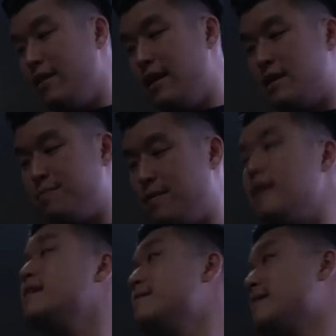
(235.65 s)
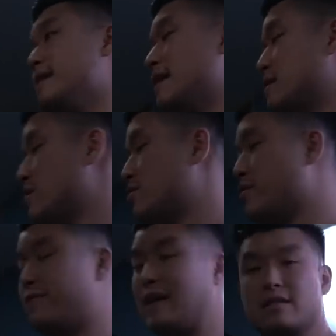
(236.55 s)
straight. It's
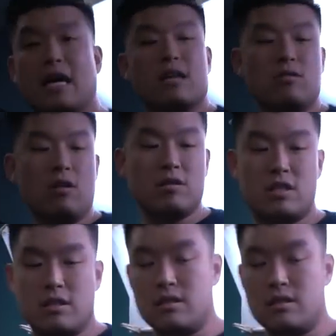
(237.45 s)
3 files. I don't know. It's